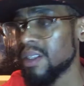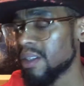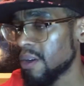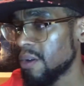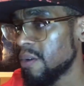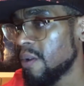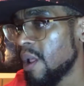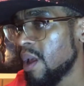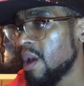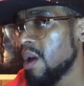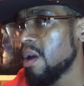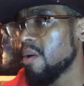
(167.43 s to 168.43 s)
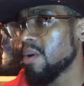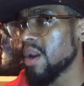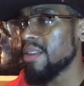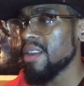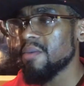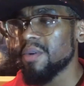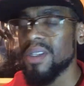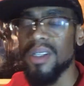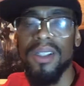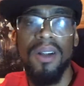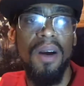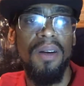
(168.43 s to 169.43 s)
So what I think we should
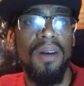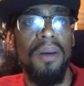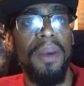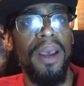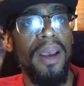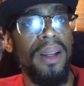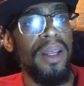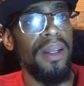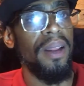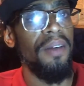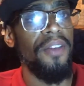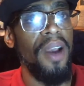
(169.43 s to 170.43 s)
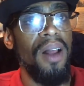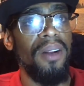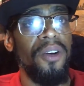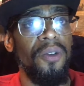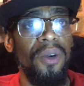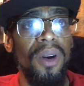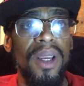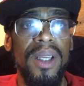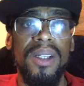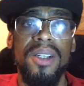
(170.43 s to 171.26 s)
start on, man, and if y'all agree,